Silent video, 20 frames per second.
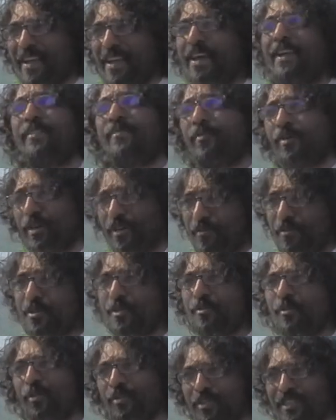and whatever
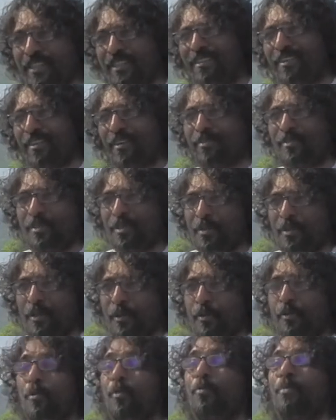you will churn out,
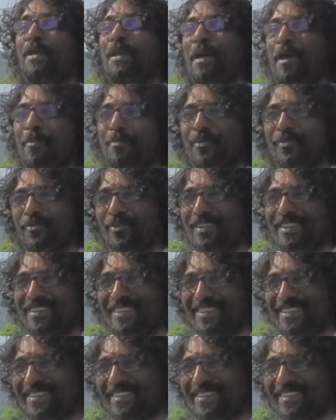you will be happy with